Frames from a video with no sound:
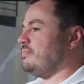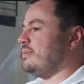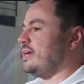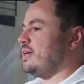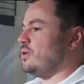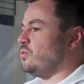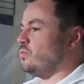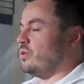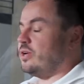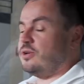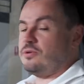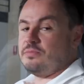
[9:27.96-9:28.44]

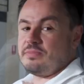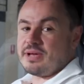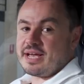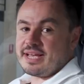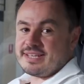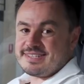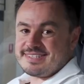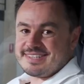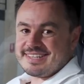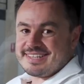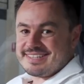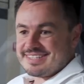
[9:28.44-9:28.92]
meter
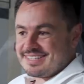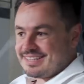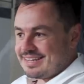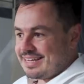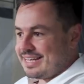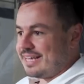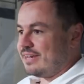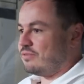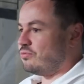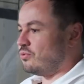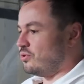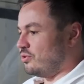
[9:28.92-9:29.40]
wheelbase is
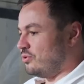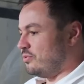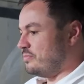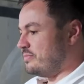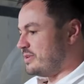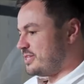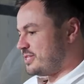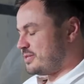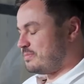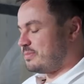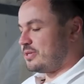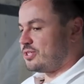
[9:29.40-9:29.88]
leg
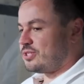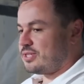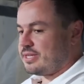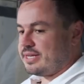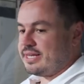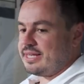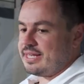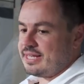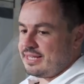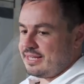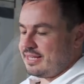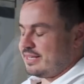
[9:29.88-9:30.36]
room,
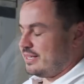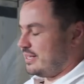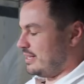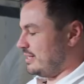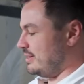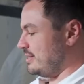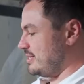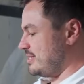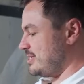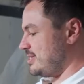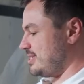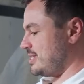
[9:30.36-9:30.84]
especially here
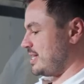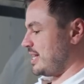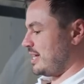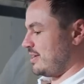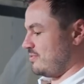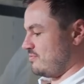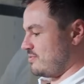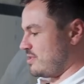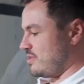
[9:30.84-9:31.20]
in the second